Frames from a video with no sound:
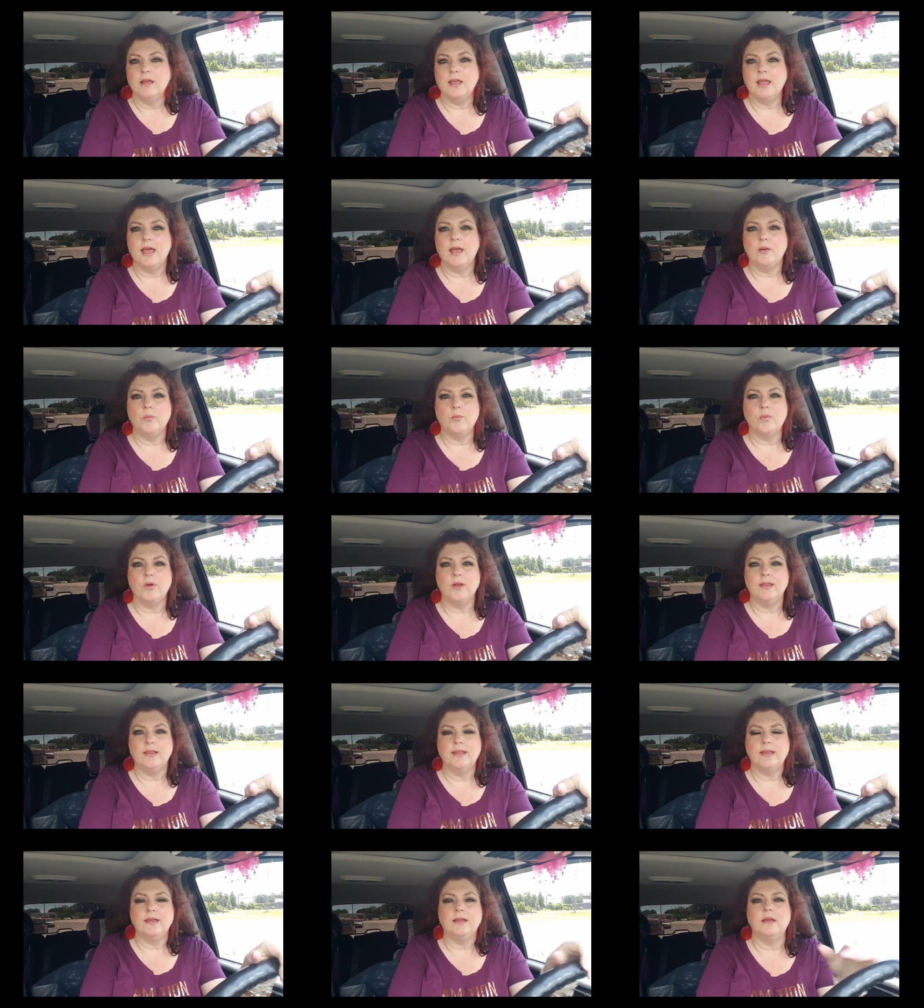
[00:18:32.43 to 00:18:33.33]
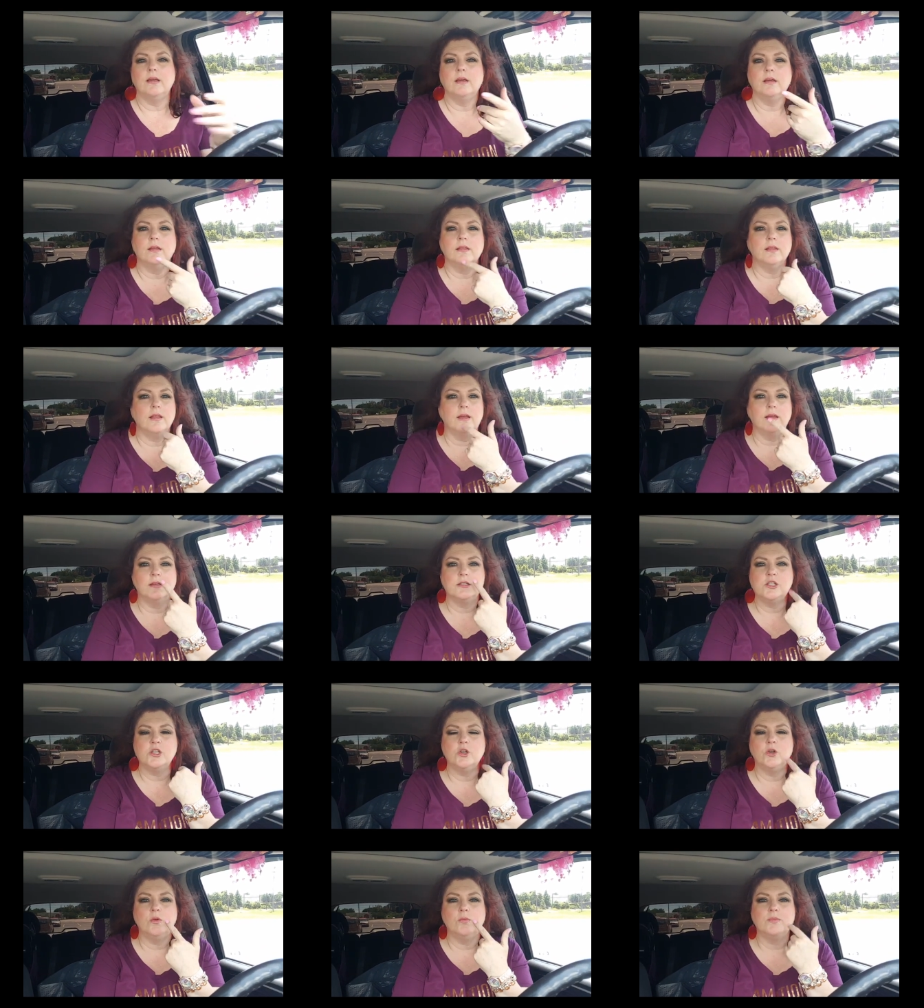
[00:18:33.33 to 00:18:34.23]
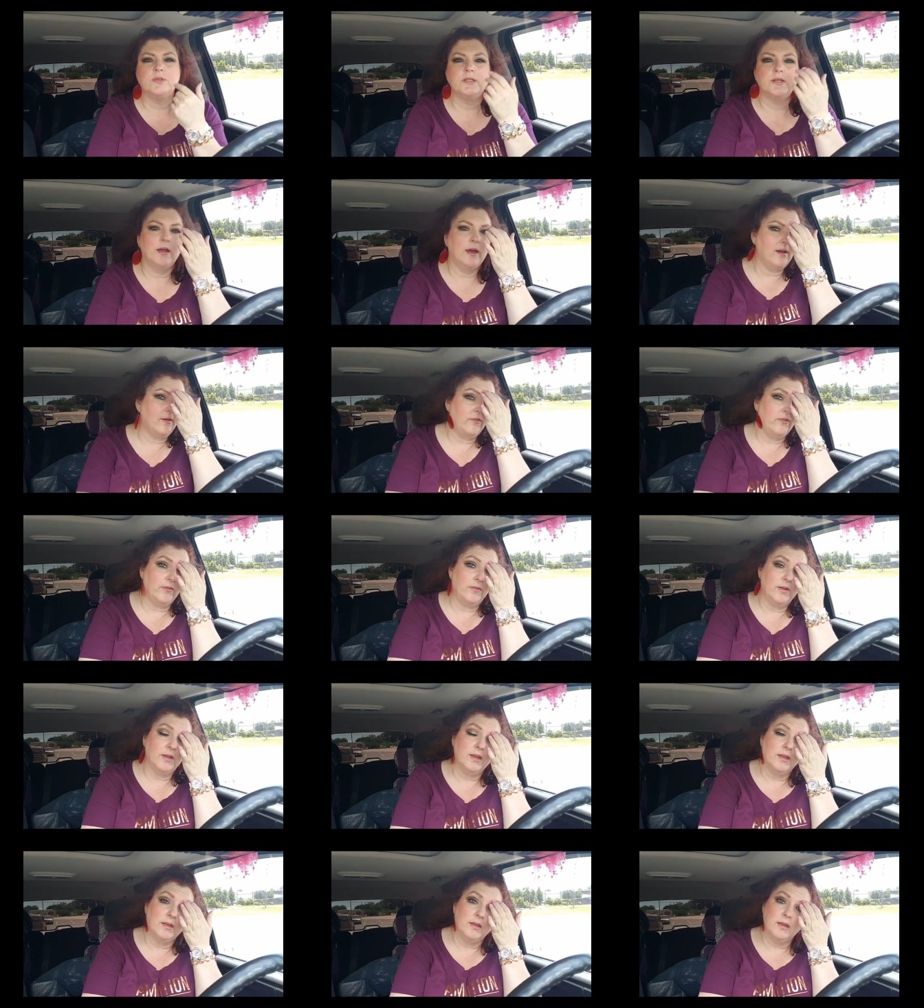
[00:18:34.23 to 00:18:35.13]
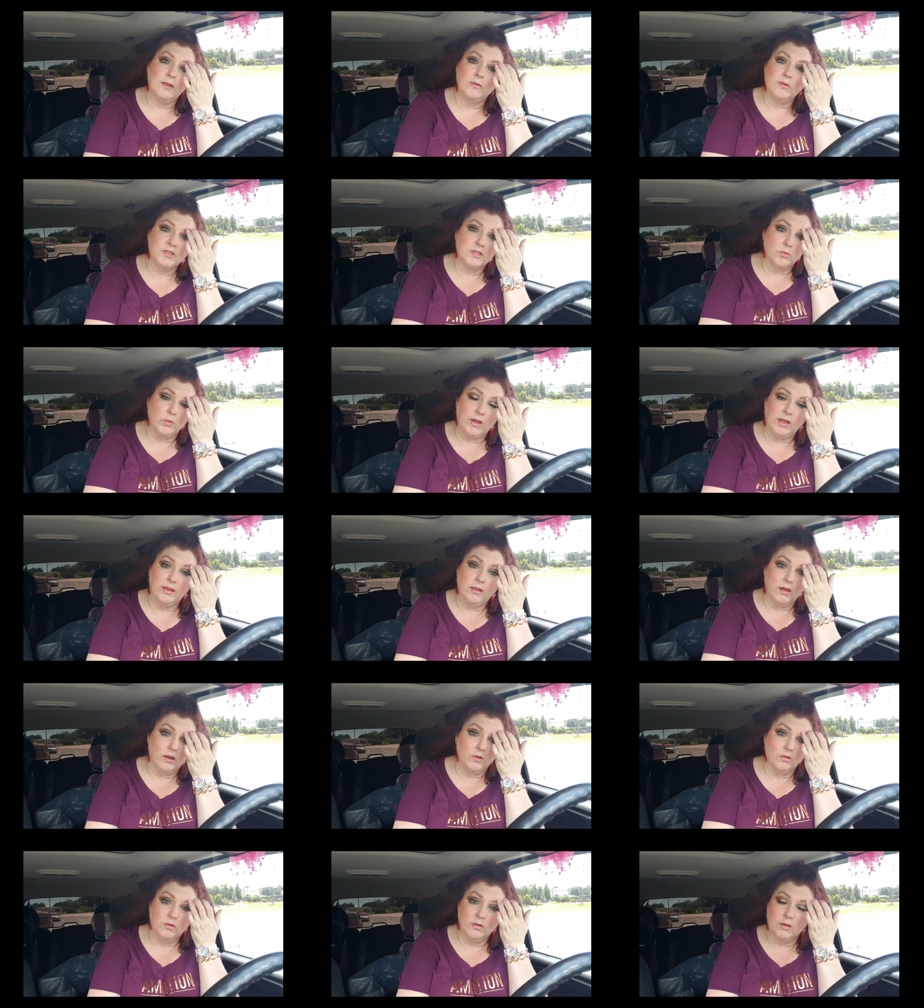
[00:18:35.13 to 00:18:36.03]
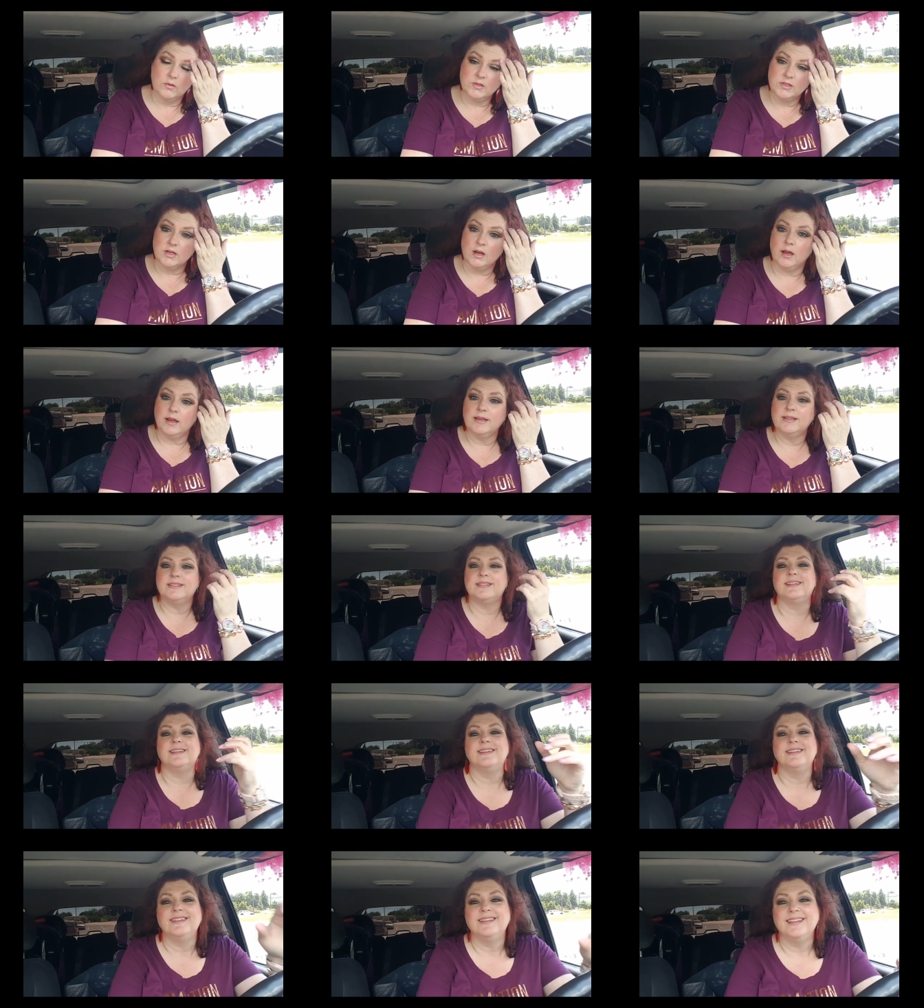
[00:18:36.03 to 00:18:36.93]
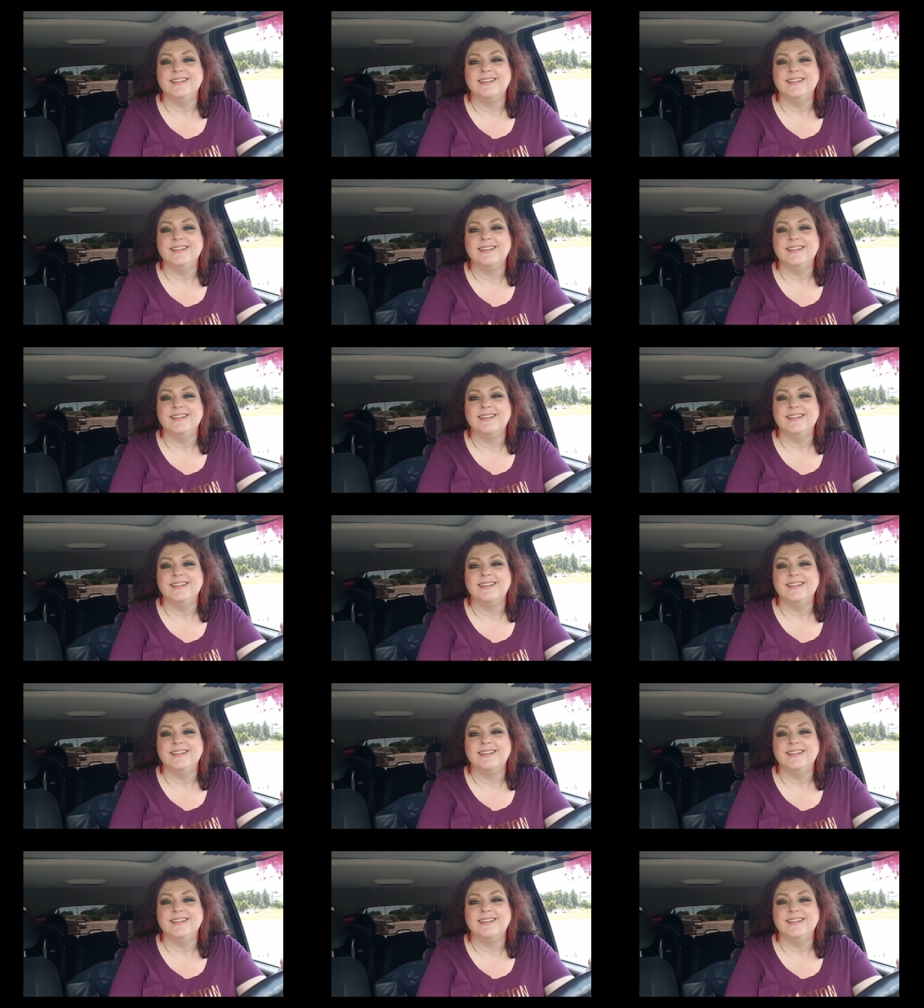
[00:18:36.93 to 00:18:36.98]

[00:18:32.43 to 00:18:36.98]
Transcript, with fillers: He had a breathing like tube stuff. He was sweet though. That was nice.